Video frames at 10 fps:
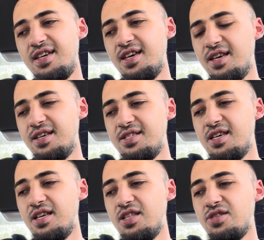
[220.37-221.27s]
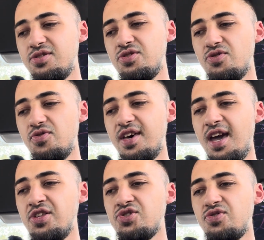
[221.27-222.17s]
And the
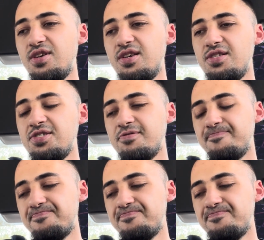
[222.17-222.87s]
answer is